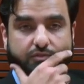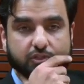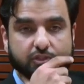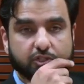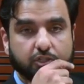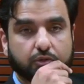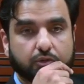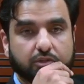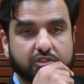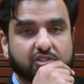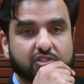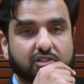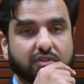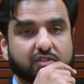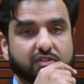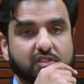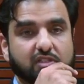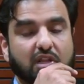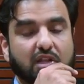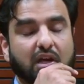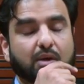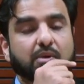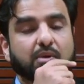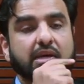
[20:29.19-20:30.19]
jurists of
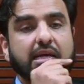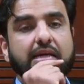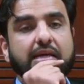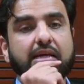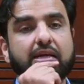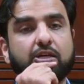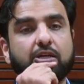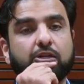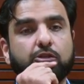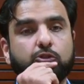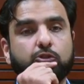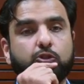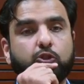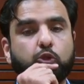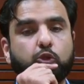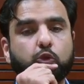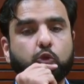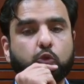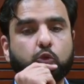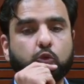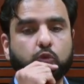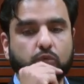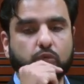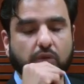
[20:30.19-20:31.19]
Islam
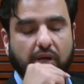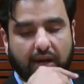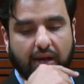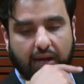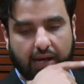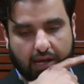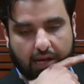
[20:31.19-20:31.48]
to